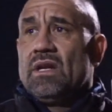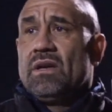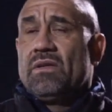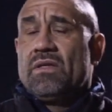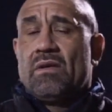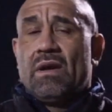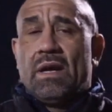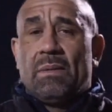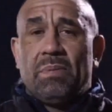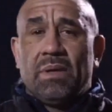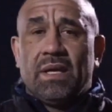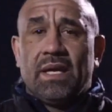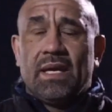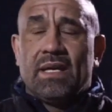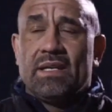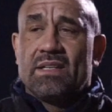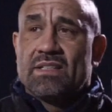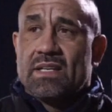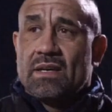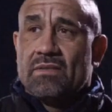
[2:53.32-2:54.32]
they're happy
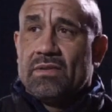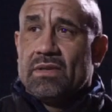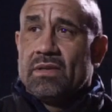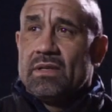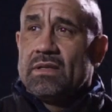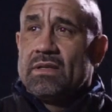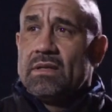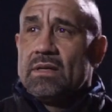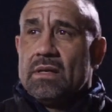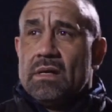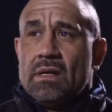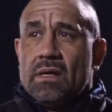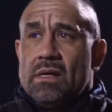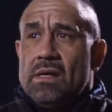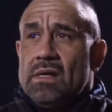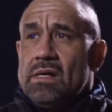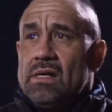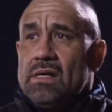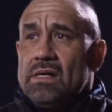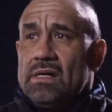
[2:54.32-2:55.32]
getting 7, and
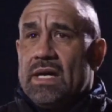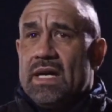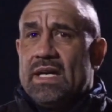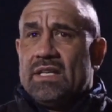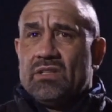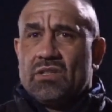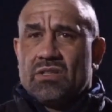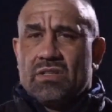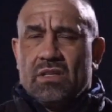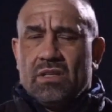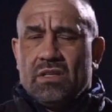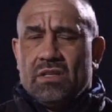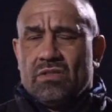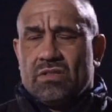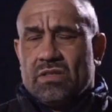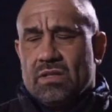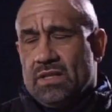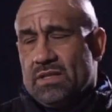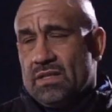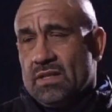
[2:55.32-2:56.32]
just
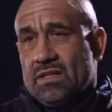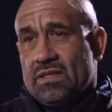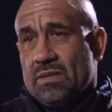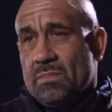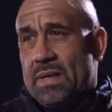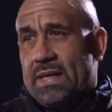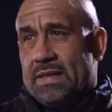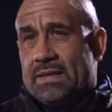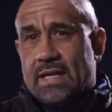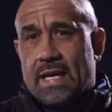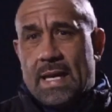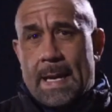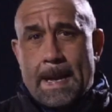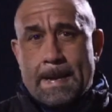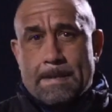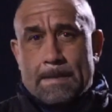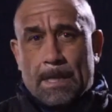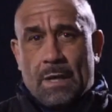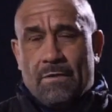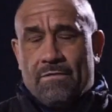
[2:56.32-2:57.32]
listen, it's a bad day,
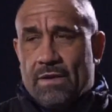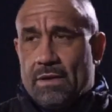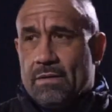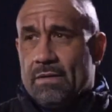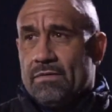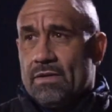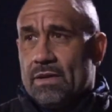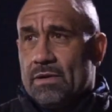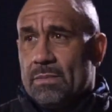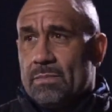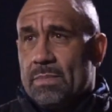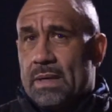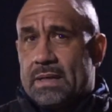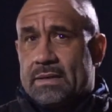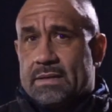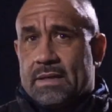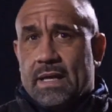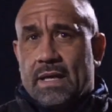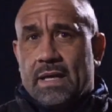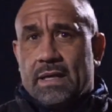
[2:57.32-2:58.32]
a very, very
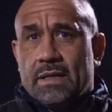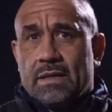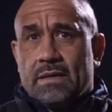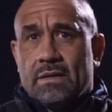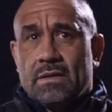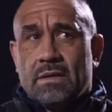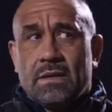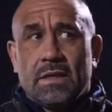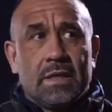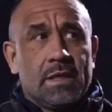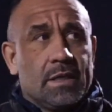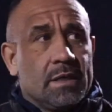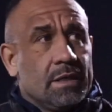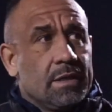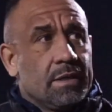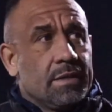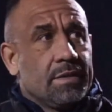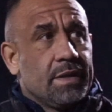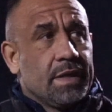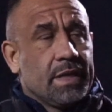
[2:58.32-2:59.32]
bad day, and
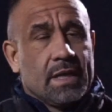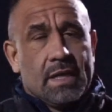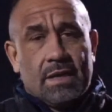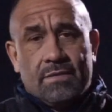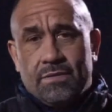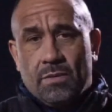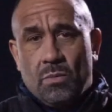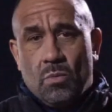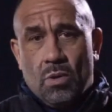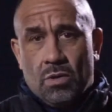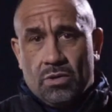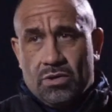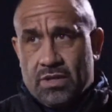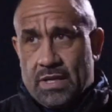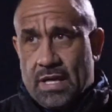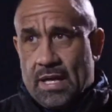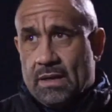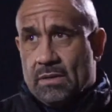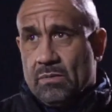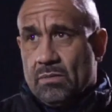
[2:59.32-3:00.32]
they're going to have to watch
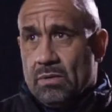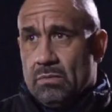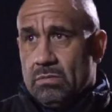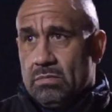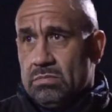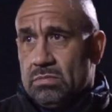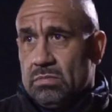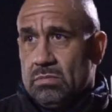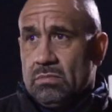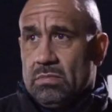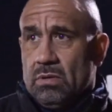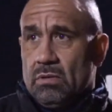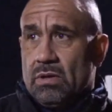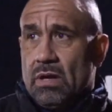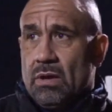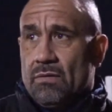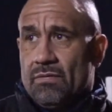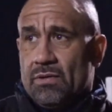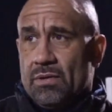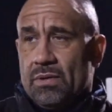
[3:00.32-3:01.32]
that. We'll
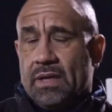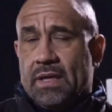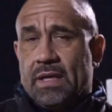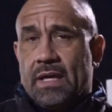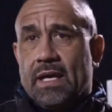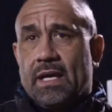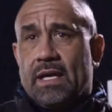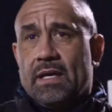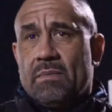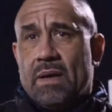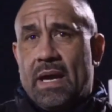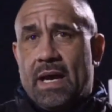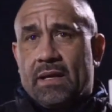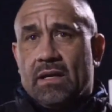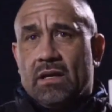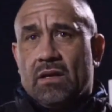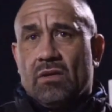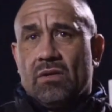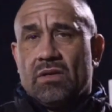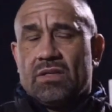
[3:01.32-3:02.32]
go through the game,
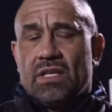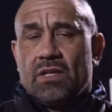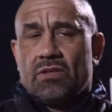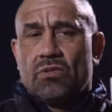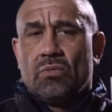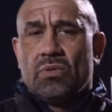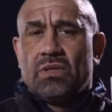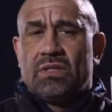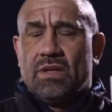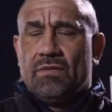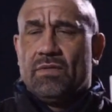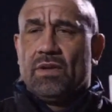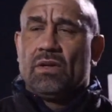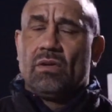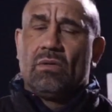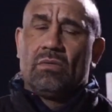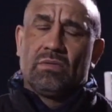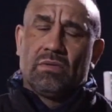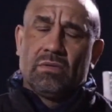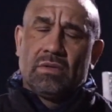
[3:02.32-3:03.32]
analyse it. It's always
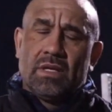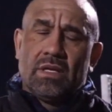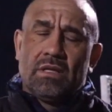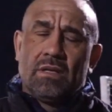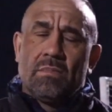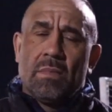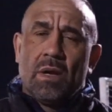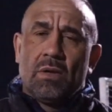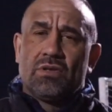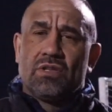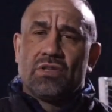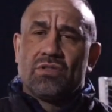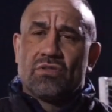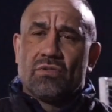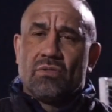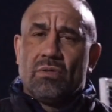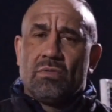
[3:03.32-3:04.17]
difficult. The emotions are